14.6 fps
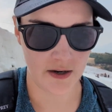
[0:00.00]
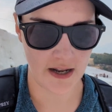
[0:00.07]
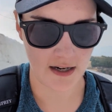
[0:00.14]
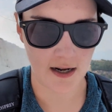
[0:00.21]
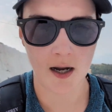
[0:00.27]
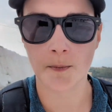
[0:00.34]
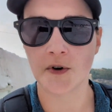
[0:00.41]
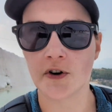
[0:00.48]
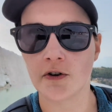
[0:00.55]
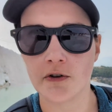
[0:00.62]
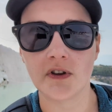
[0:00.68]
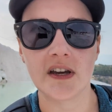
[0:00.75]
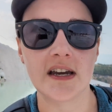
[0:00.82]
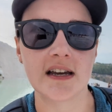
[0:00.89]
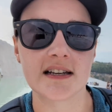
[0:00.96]
and come
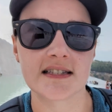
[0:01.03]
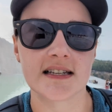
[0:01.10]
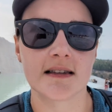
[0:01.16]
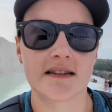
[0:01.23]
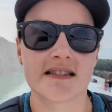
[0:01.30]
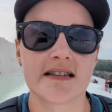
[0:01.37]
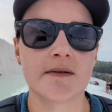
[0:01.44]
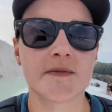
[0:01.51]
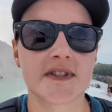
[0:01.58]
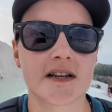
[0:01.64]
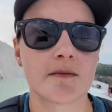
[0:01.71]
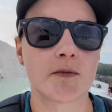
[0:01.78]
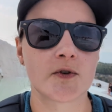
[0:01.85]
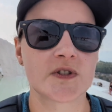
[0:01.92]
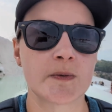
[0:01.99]
early because it seems
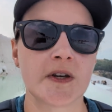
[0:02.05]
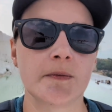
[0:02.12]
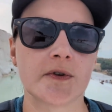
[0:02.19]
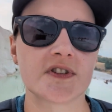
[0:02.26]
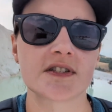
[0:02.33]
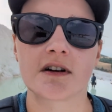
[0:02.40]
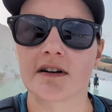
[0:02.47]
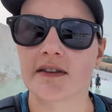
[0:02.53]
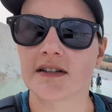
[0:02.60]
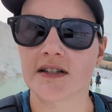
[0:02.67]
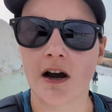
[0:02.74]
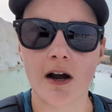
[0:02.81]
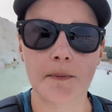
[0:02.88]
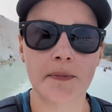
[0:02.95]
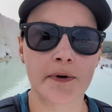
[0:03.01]
like most people start at the
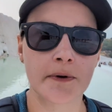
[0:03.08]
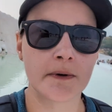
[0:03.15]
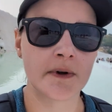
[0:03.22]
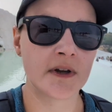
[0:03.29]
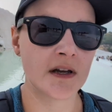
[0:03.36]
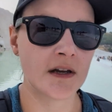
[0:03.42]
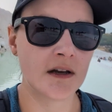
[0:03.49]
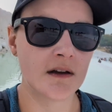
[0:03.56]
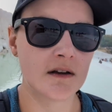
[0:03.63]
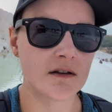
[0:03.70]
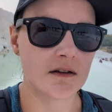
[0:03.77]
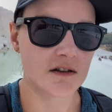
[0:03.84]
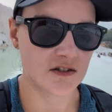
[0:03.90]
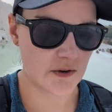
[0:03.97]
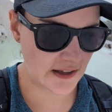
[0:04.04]
top.
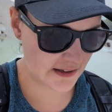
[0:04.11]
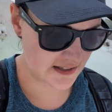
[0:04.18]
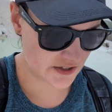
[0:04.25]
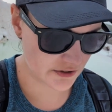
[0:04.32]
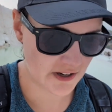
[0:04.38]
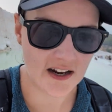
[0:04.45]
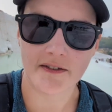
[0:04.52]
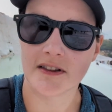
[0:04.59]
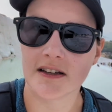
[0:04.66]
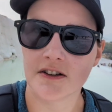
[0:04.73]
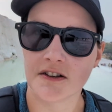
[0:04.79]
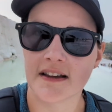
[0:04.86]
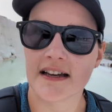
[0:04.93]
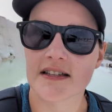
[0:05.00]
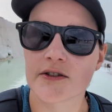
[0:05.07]
So at least you'll have a little
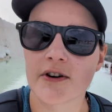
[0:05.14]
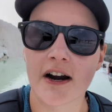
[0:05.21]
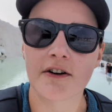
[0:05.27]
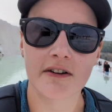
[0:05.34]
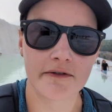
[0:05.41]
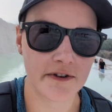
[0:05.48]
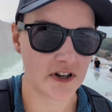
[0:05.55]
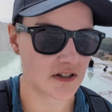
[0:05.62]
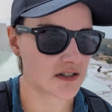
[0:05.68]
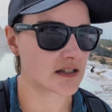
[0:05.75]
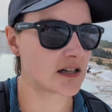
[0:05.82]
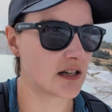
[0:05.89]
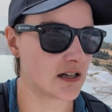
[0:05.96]
less crowd at first.